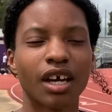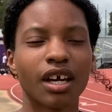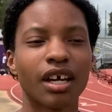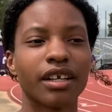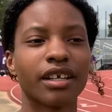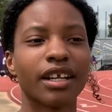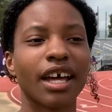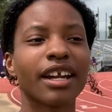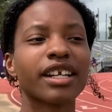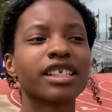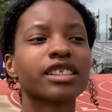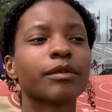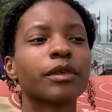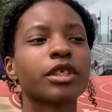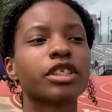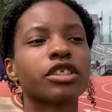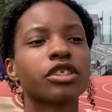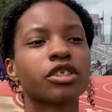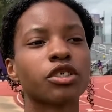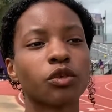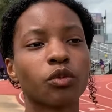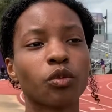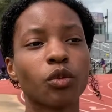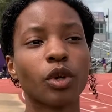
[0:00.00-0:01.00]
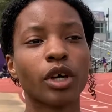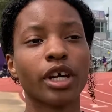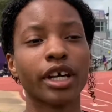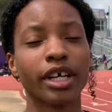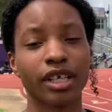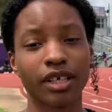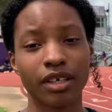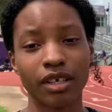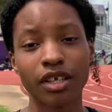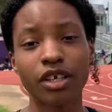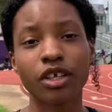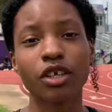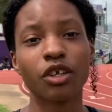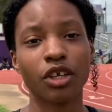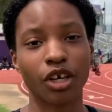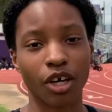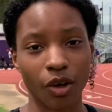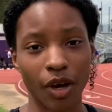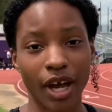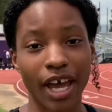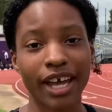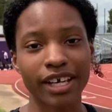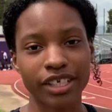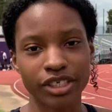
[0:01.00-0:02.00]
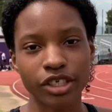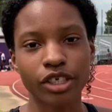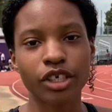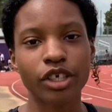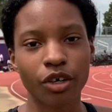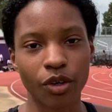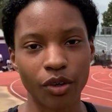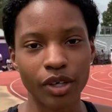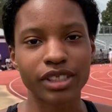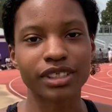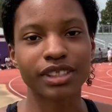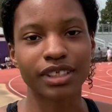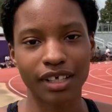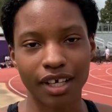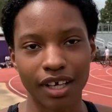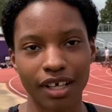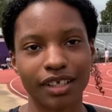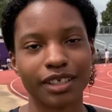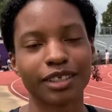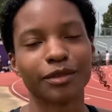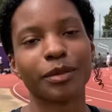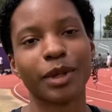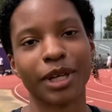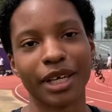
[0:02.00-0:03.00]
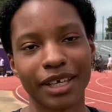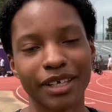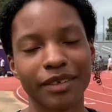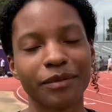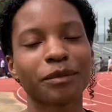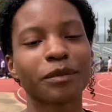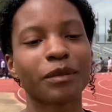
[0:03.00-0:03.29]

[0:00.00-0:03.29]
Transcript: not as much as you would, you know, actually going to college, but